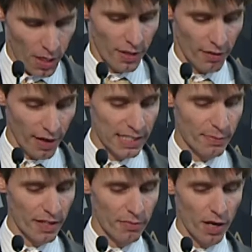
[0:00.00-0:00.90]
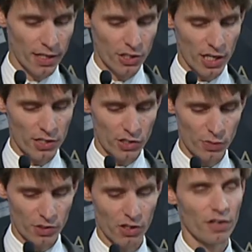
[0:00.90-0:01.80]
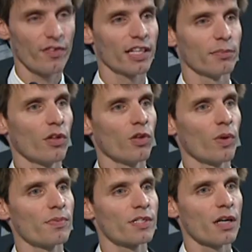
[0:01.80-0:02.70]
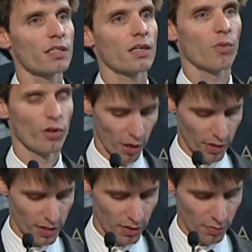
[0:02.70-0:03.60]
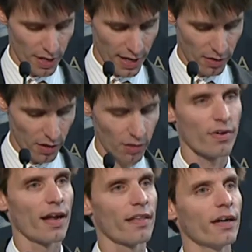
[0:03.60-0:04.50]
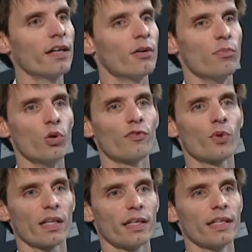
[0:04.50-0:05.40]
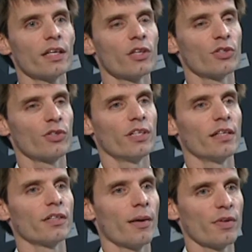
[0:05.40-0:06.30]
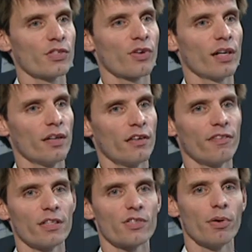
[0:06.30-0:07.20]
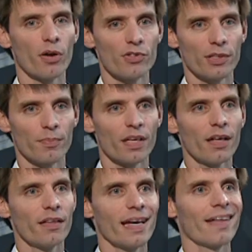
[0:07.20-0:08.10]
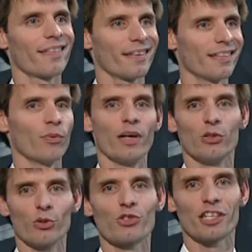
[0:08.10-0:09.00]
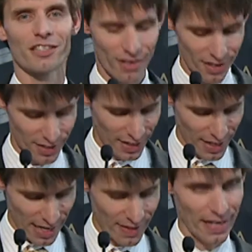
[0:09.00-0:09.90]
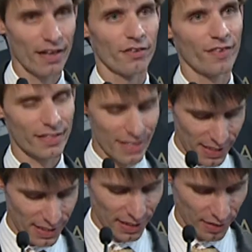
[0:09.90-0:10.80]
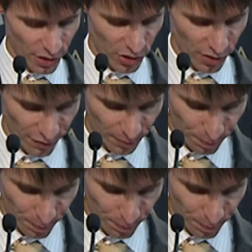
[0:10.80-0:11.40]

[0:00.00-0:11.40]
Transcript: There are some other minor changes which are available on the website. I won't go into them now. I'll rather move quickly to the Australian Event Symposium, the other thing that we're launching tonight and the other fantastic initiative.